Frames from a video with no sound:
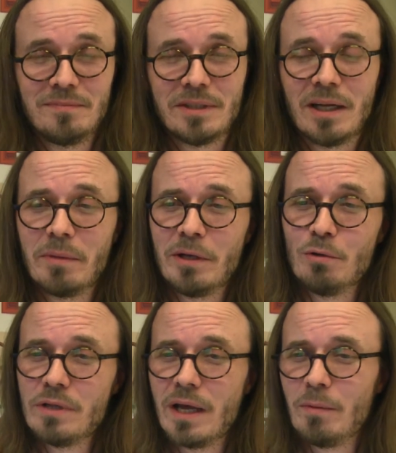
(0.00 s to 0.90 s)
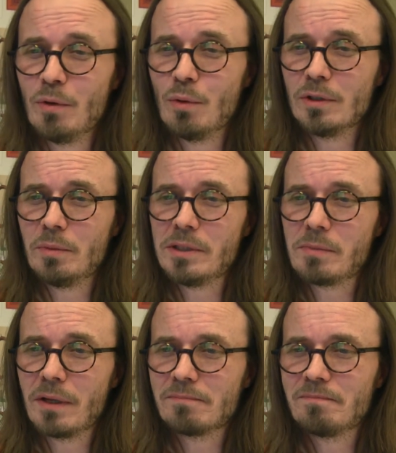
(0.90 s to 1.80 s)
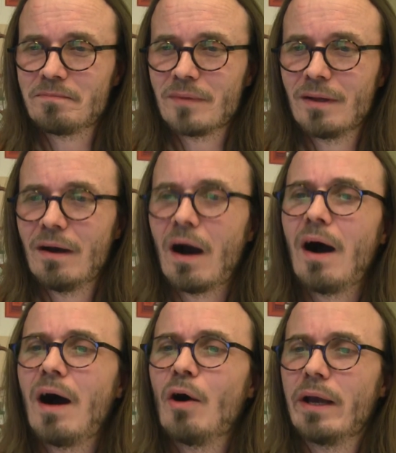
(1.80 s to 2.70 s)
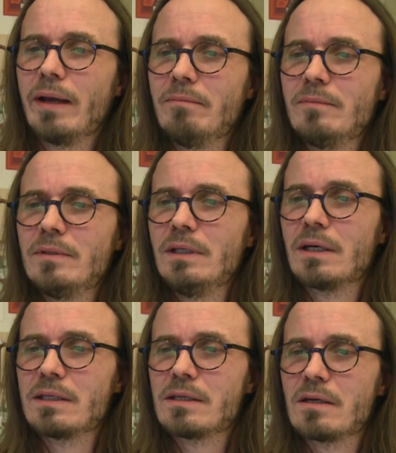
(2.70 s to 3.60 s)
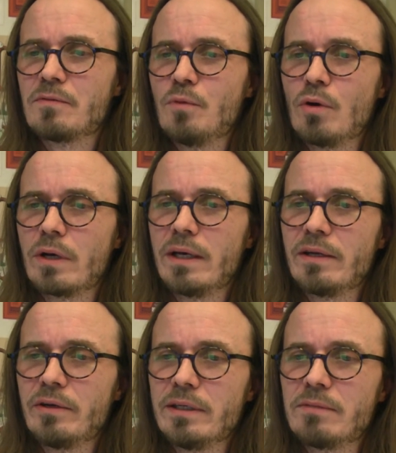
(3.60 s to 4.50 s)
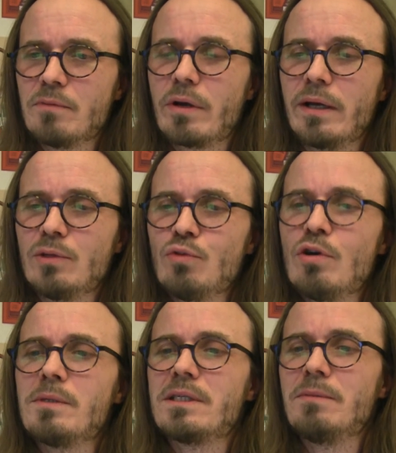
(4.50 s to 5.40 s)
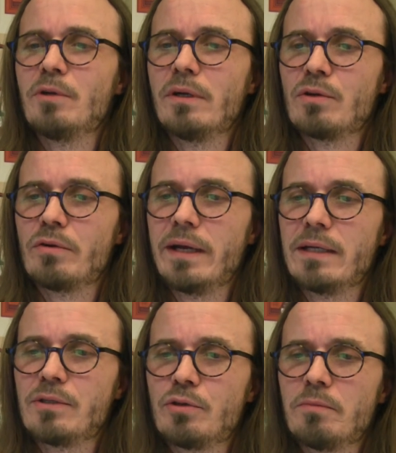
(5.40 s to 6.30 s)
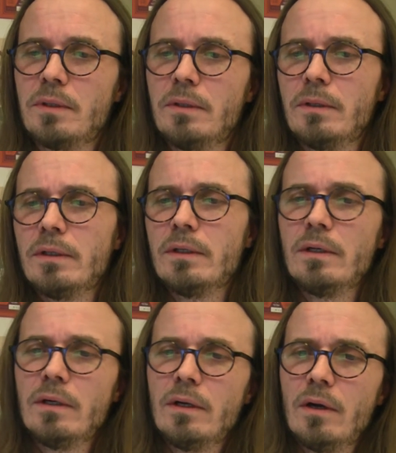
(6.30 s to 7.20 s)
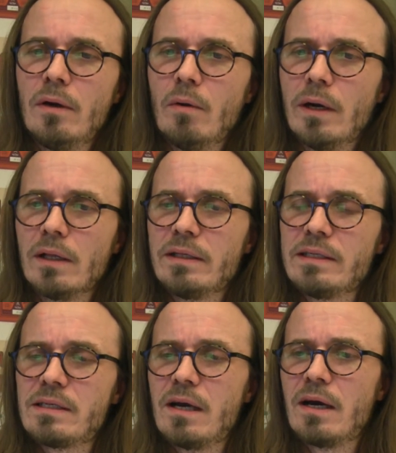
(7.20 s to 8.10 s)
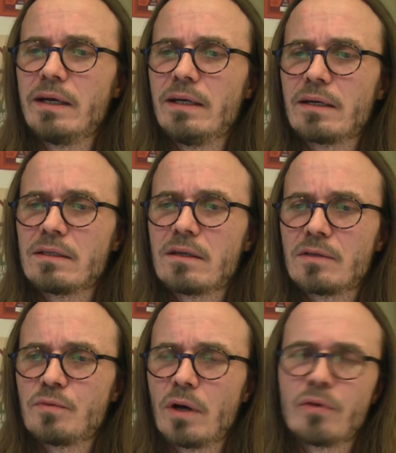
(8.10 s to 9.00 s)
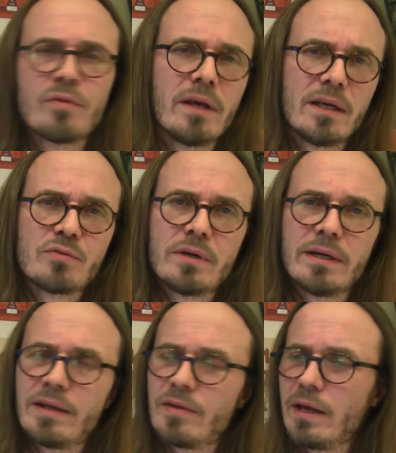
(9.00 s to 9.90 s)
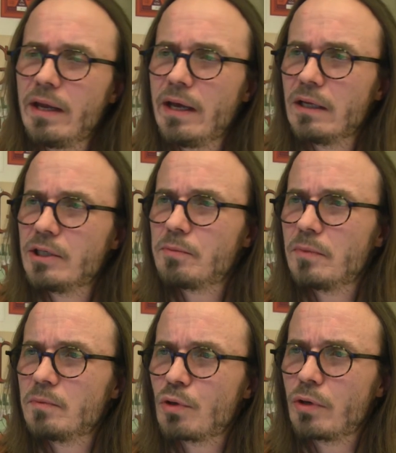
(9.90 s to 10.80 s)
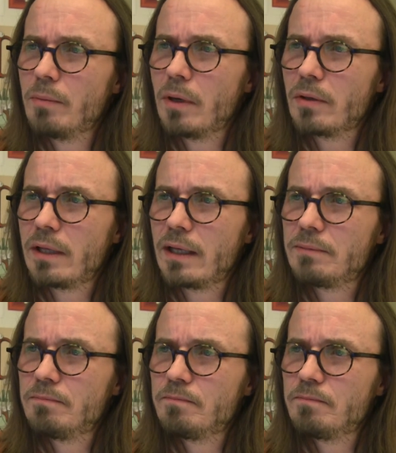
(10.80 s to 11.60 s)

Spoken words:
Tell me whose name you want to be spelled. Ah, okay. Jari Sarasvuo. Okay, there it is. Okay, Tuomas Timonen has already answered. Well, this guy, Jari Sarasvuo, I don't think he's written anything in English. I'm sorry about that.